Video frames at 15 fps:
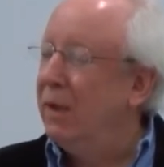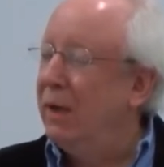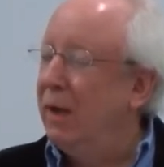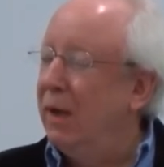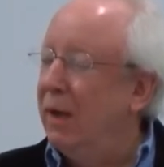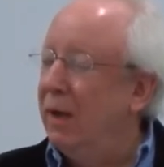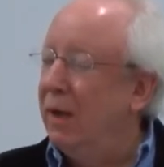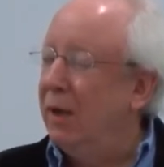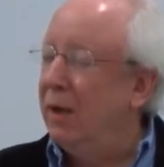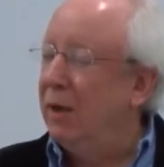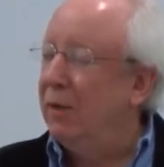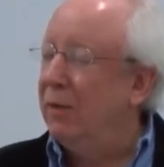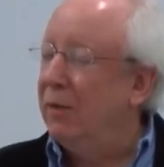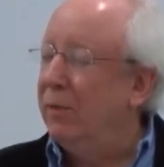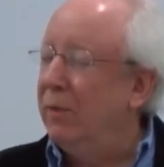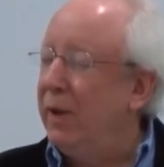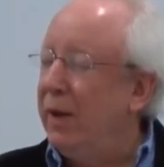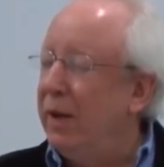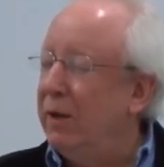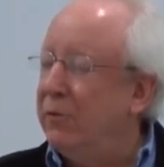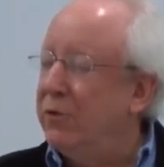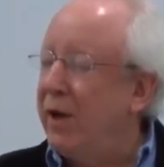uh,
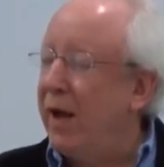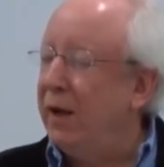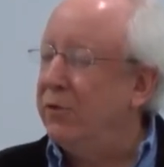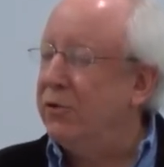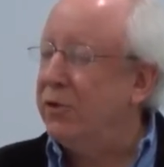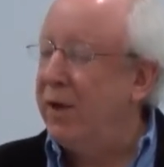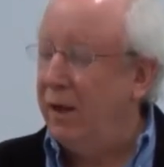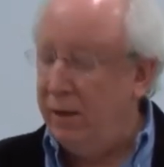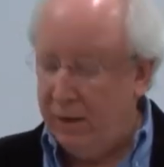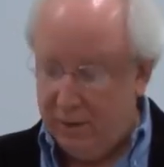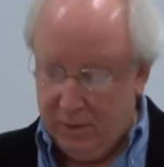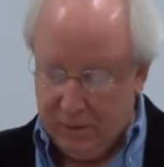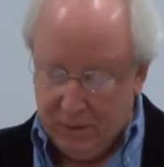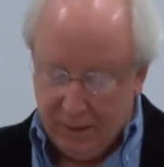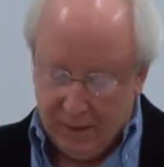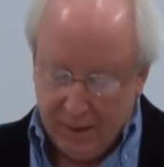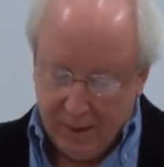a jazz cellist,